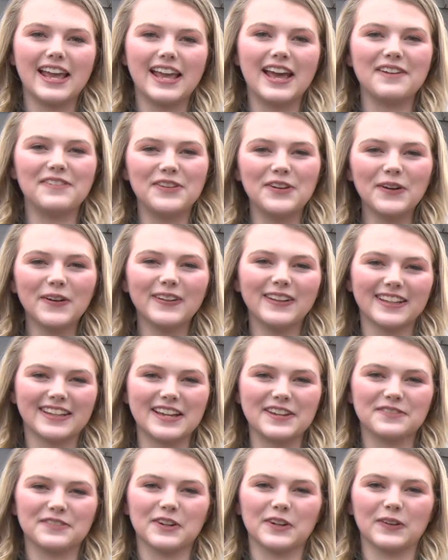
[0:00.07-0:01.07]
If you are
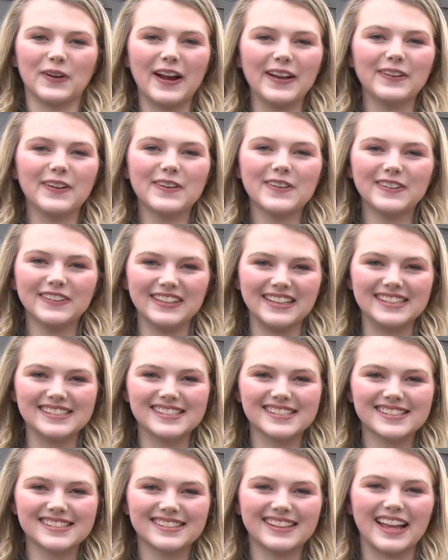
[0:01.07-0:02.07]
looking for great local
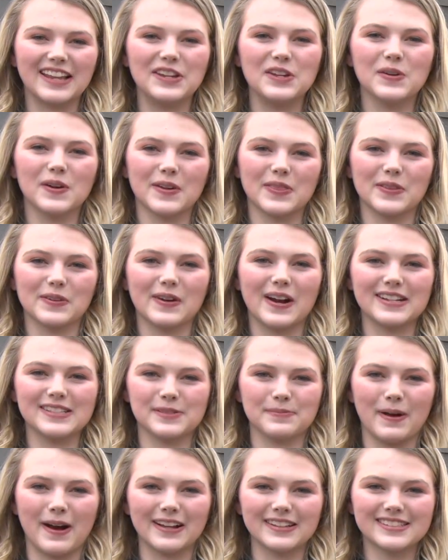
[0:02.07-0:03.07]
eats, then you are in the right
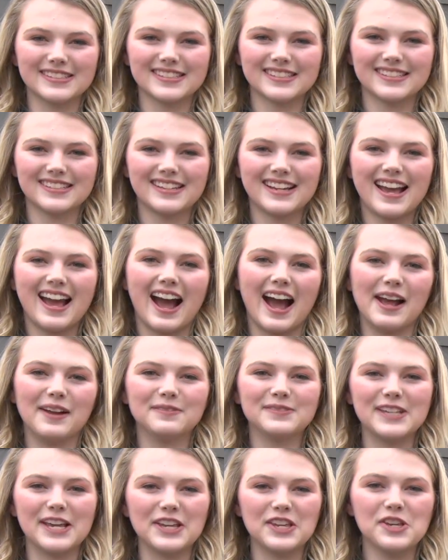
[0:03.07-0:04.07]
spot. I
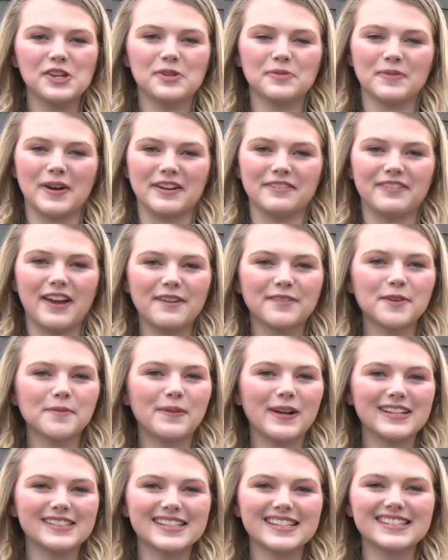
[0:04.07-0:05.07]
am taking you to my favorite
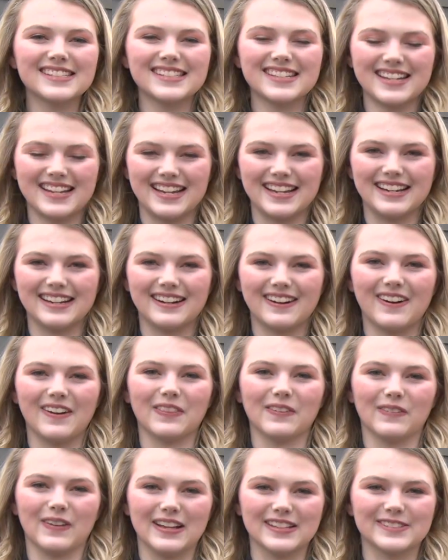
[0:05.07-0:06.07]
places to eat
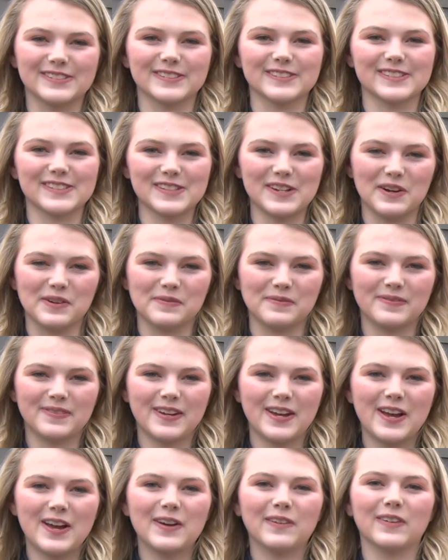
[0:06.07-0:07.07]
on the Western Slope.
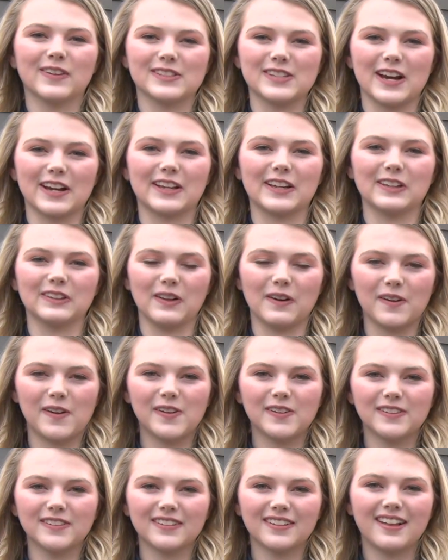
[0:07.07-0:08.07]
We're talking
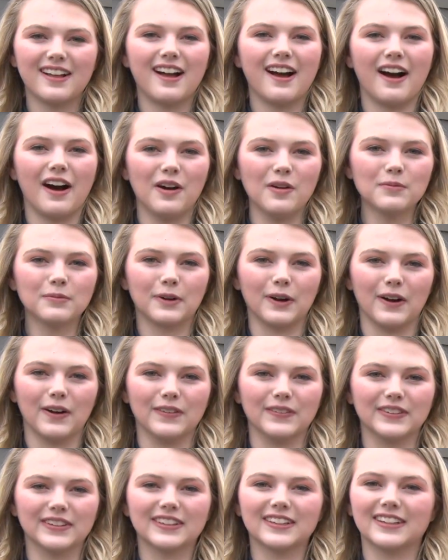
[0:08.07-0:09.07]
local,
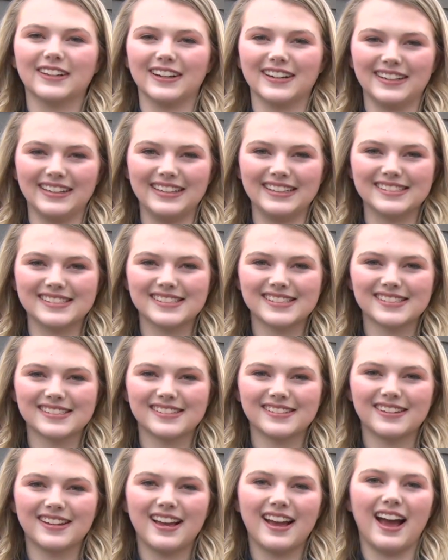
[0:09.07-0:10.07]
homegrown, good eats.
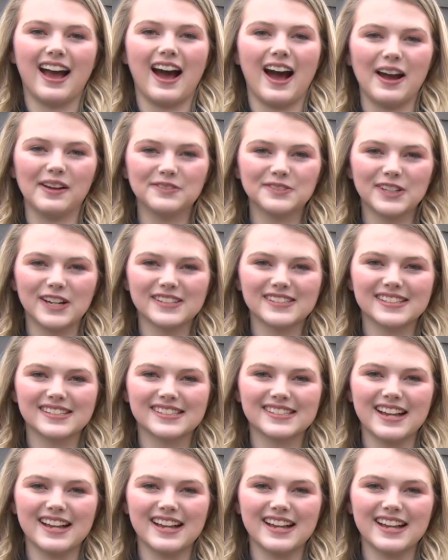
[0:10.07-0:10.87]
I'm Jocelyn